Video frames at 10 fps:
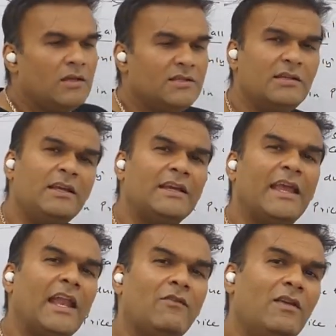So
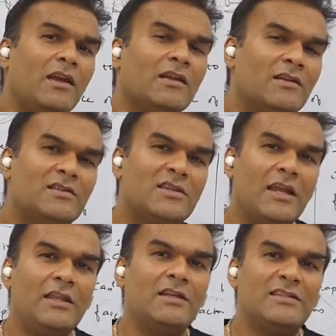can we
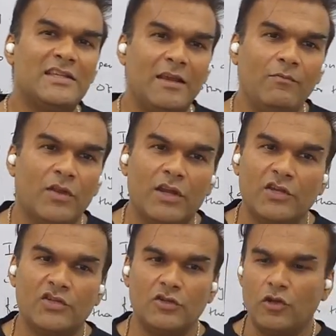understand the same
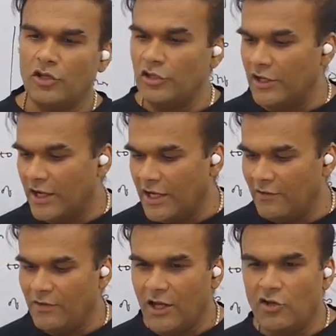narration or the
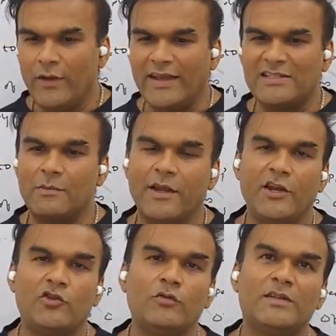narrative that you are
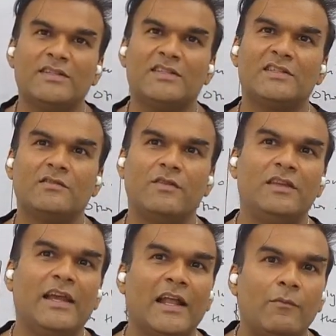explaining to us with
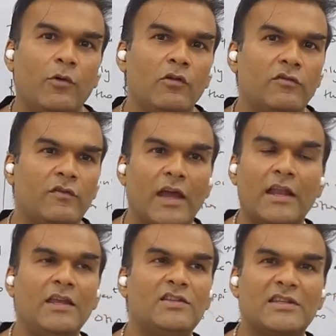the help of
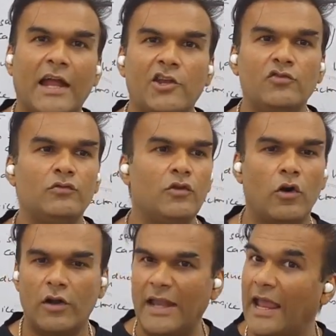any schedule
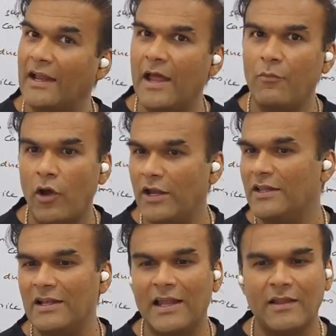or a diagram or
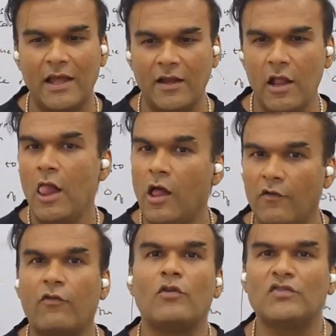anything like that?
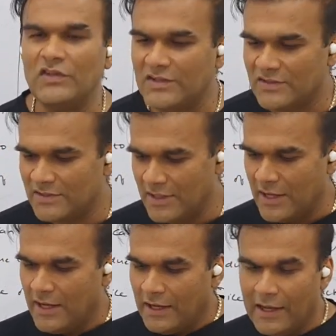Of course, yes.
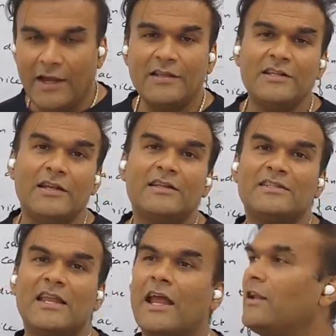Let us
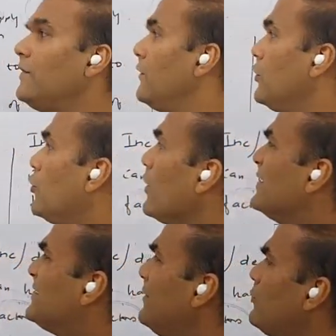understand the
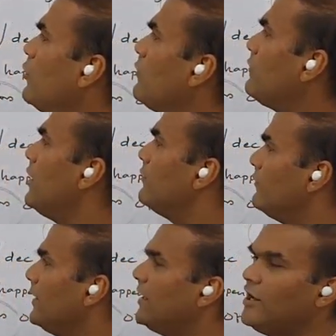concept of
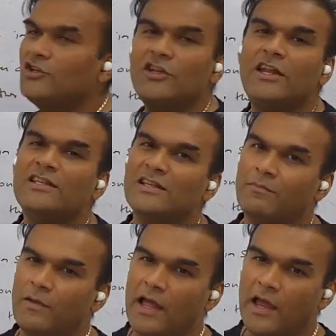variation in
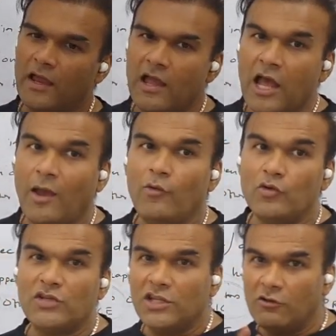supply. I am
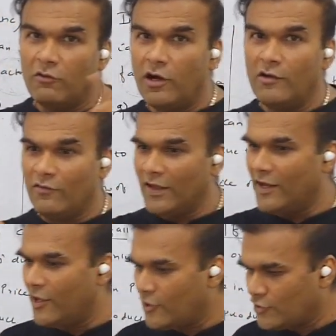using the word
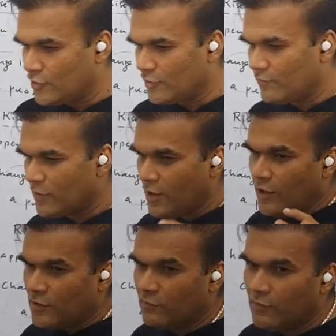variation.
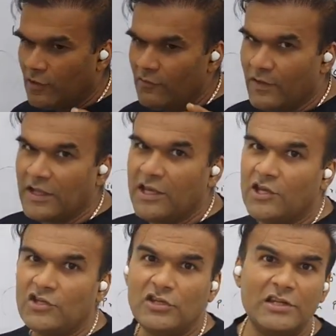The word
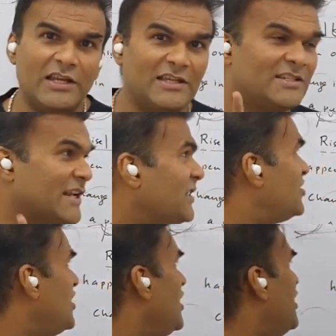variation is
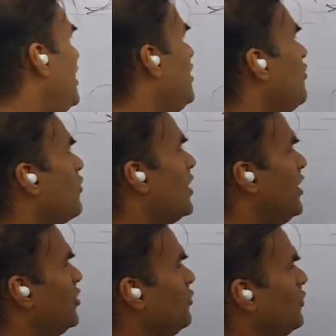restricted
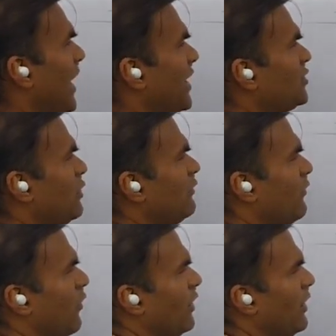only to rise or
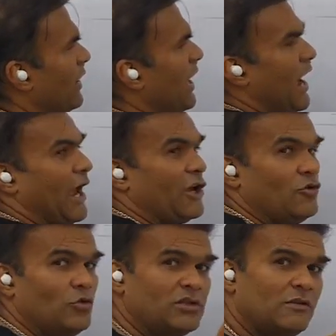fall. I
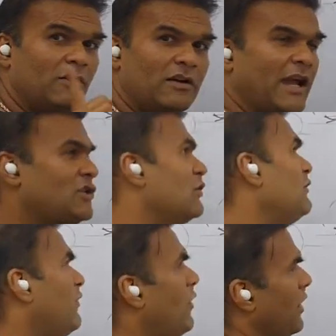can use the word rise
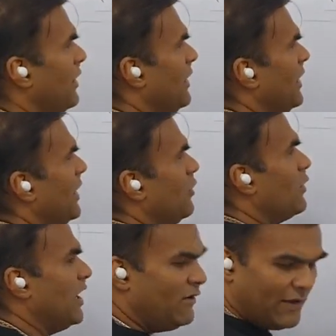or fall
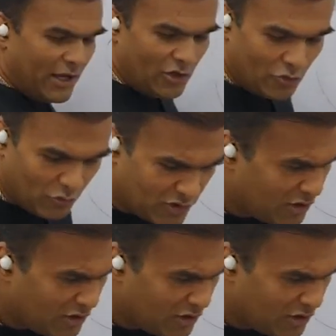only when I use